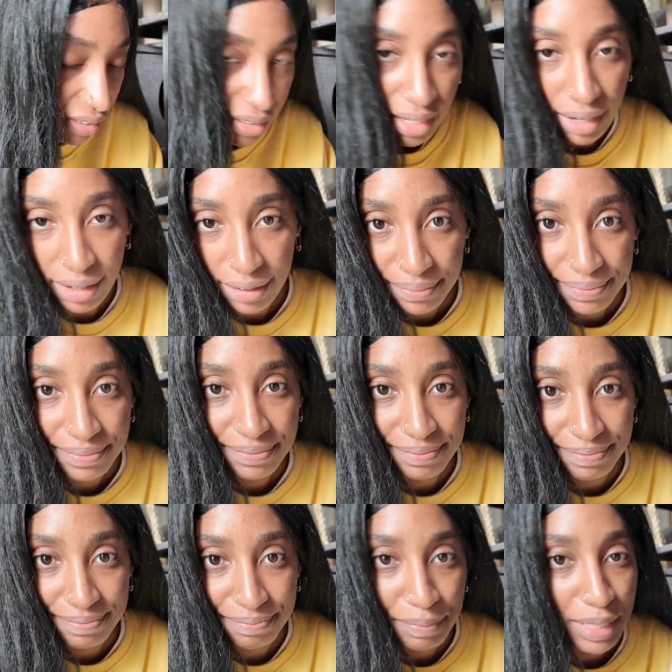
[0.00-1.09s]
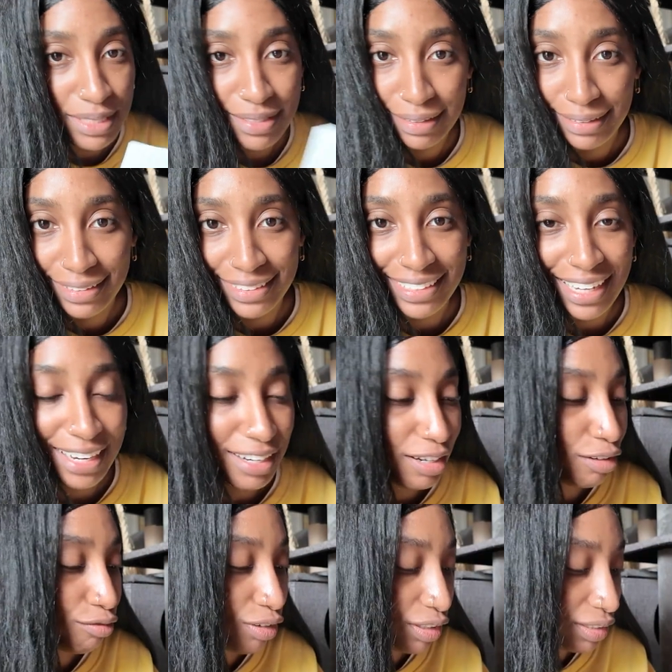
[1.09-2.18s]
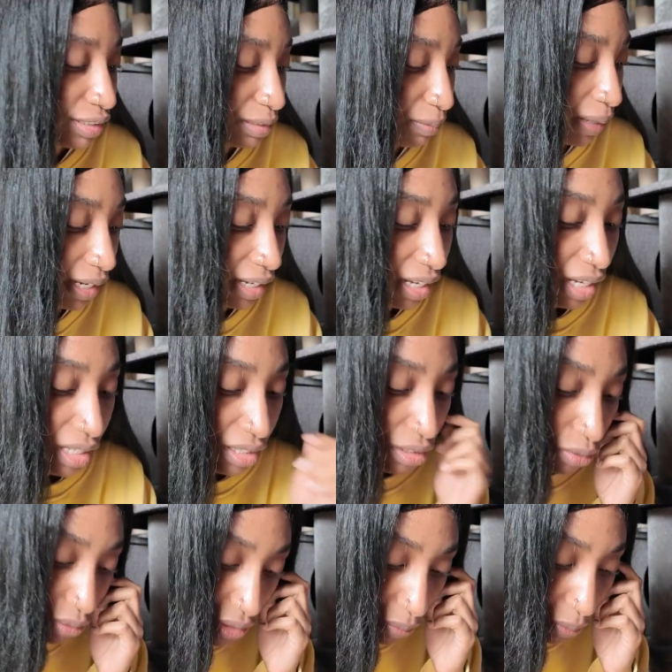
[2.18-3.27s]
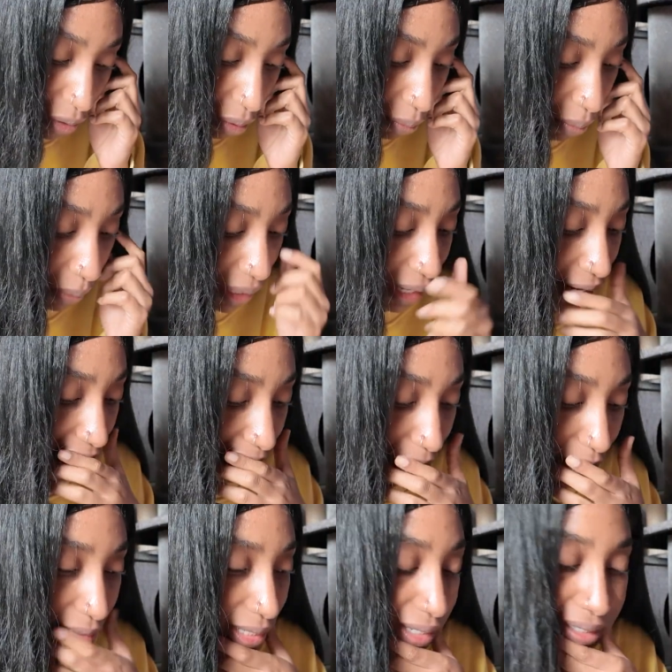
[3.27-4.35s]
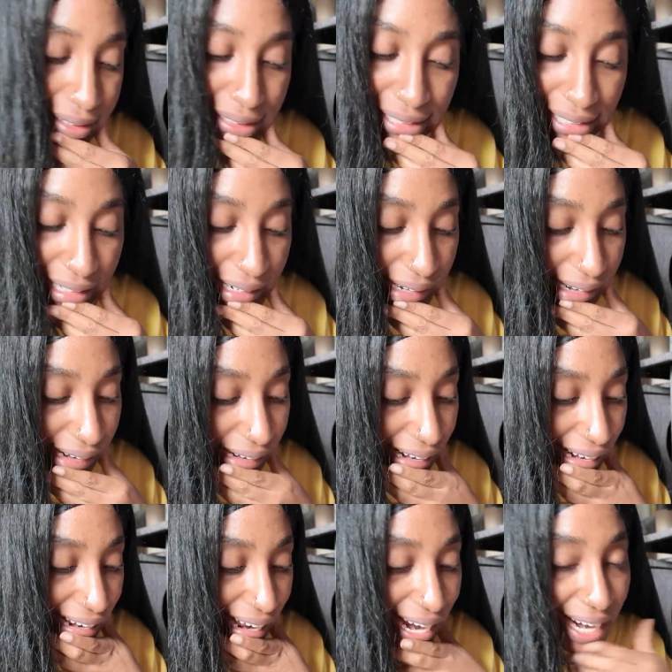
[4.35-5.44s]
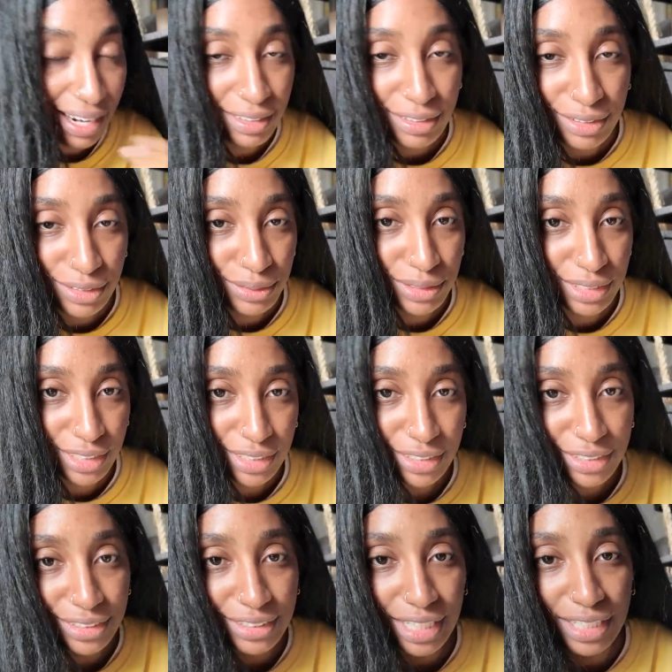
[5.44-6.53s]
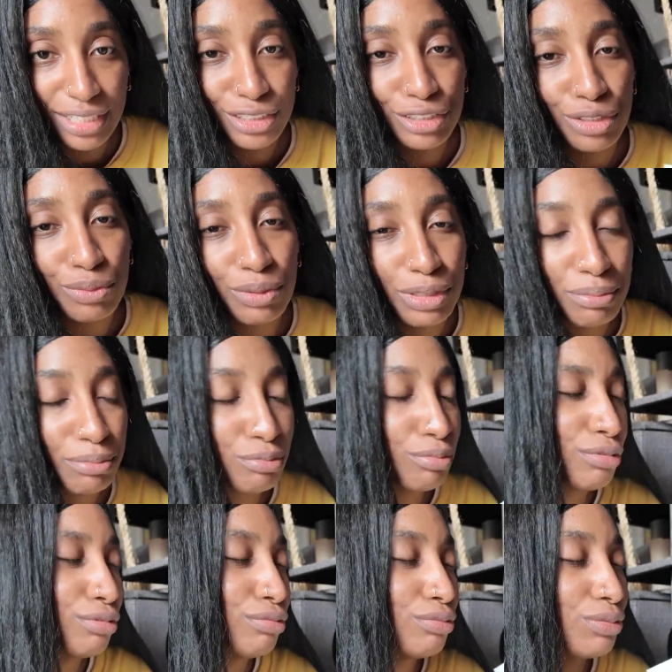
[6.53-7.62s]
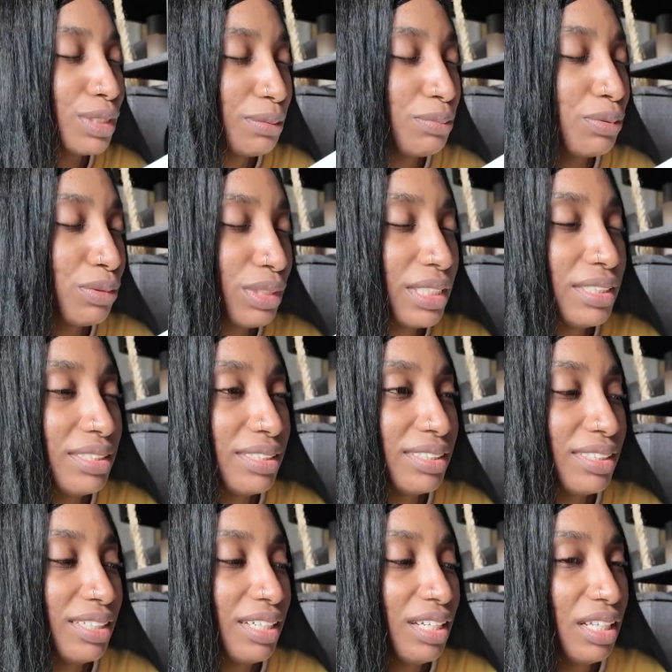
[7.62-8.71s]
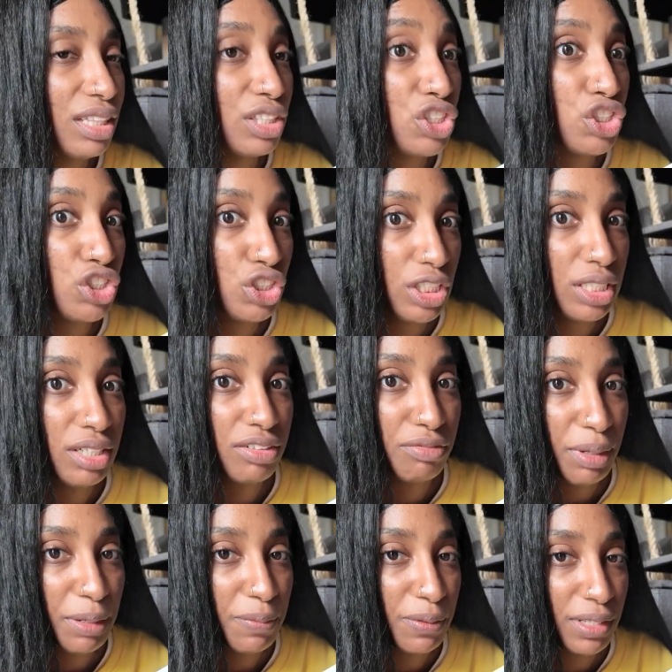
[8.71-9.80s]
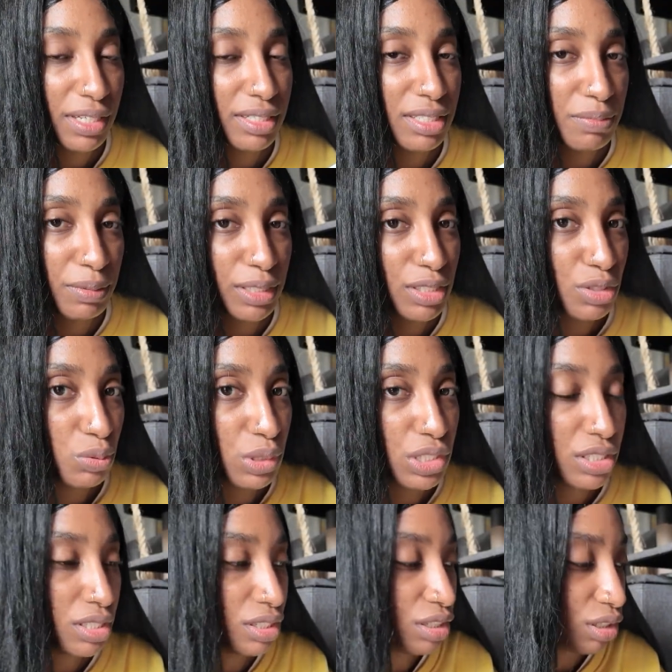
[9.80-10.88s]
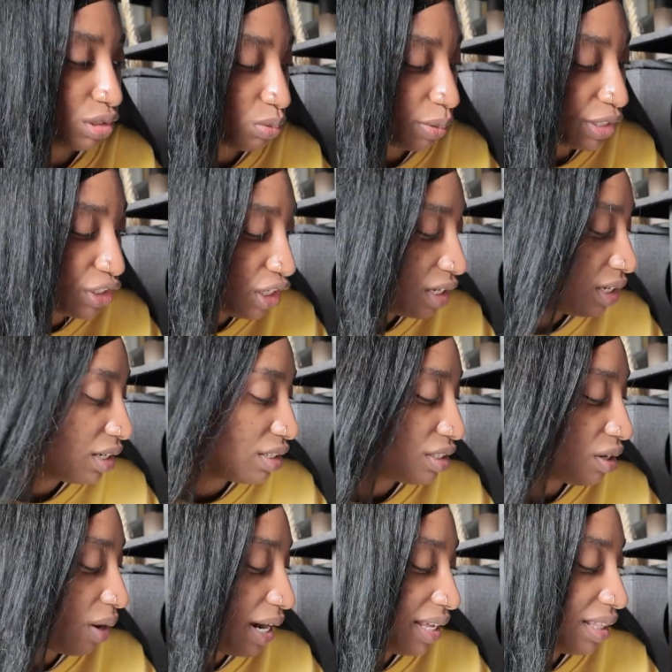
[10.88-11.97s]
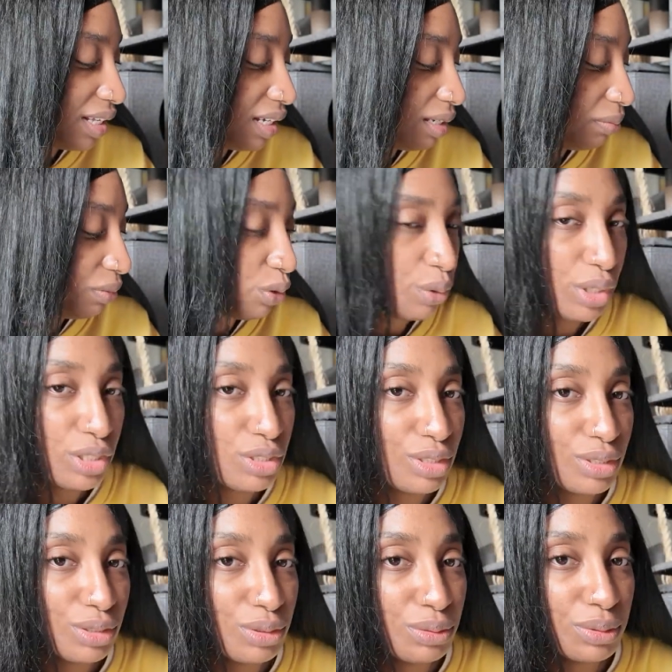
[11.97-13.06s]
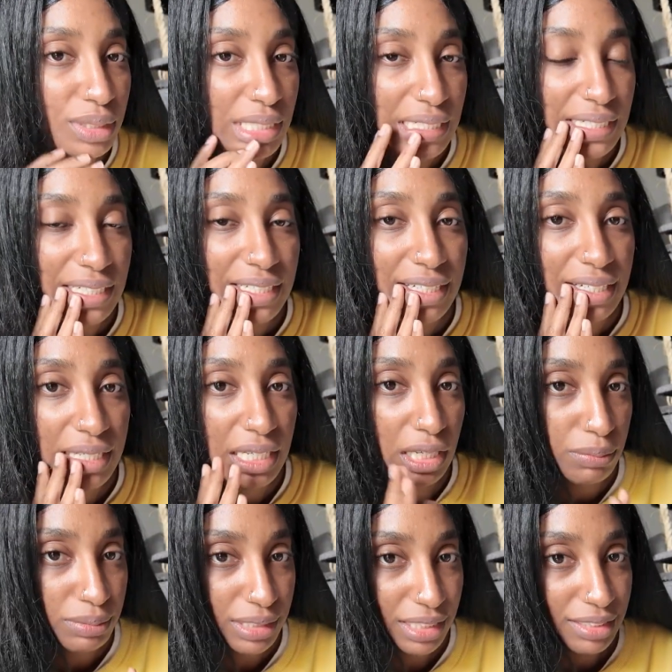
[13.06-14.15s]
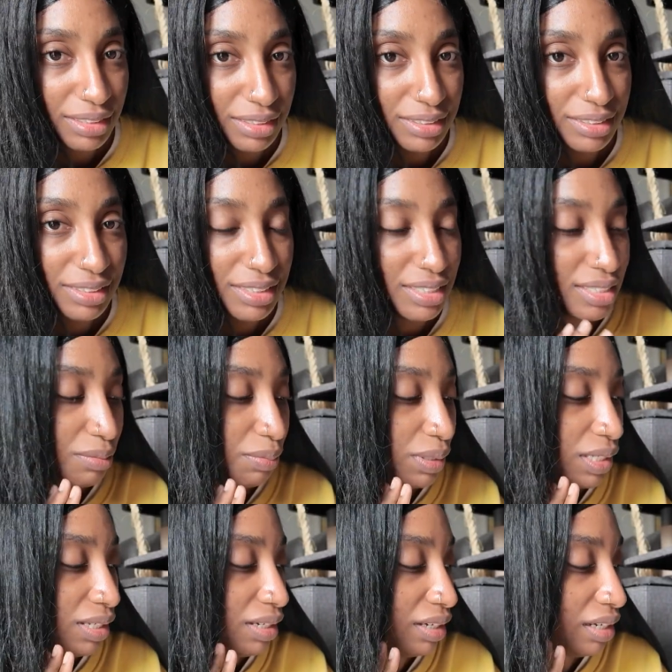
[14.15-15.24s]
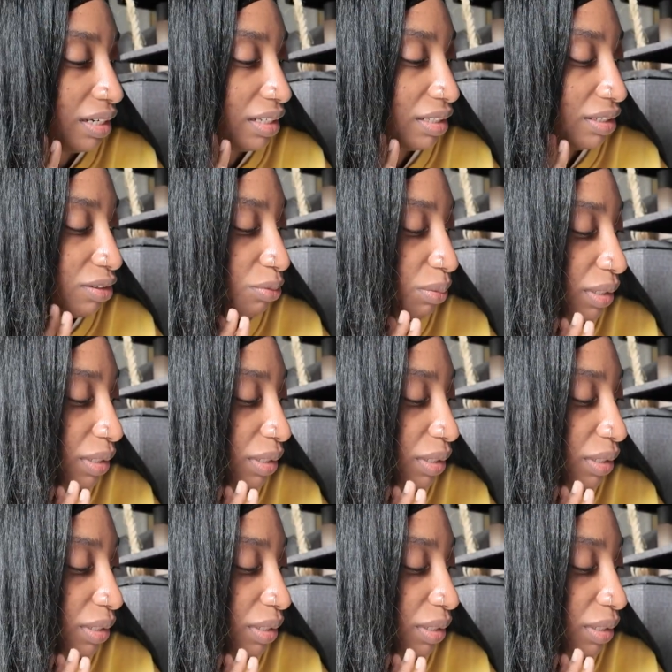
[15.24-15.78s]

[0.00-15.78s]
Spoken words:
Yeah, basically I gotta run this back. The only problem I have is that I added new stickers and I don't want to reprint this sheet of paper that explains which sticker is which. So I think I'm going to update this to be a little